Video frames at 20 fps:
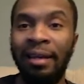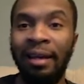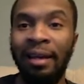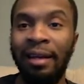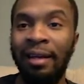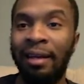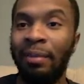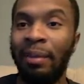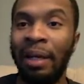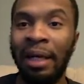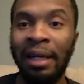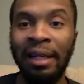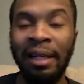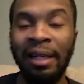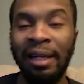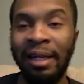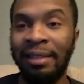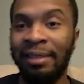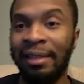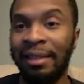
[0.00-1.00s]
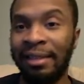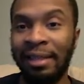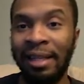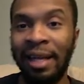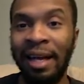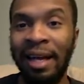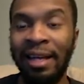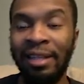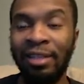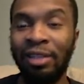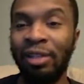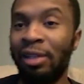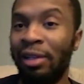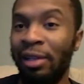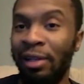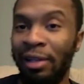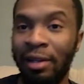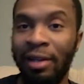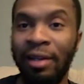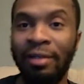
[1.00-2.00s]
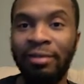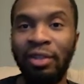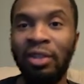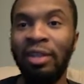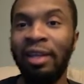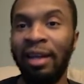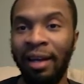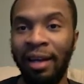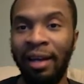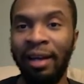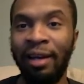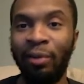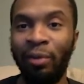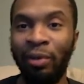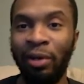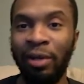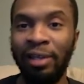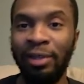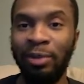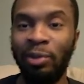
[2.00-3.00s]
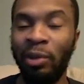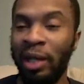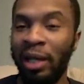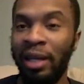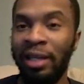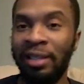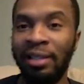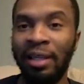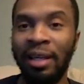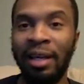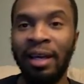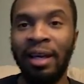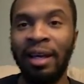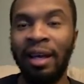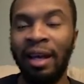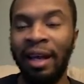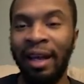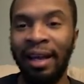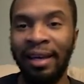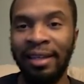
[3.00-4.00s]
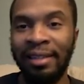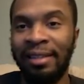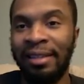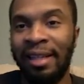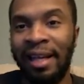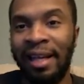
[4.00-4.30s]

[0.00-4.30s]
anybody that likes to slash loves to get and ones because it is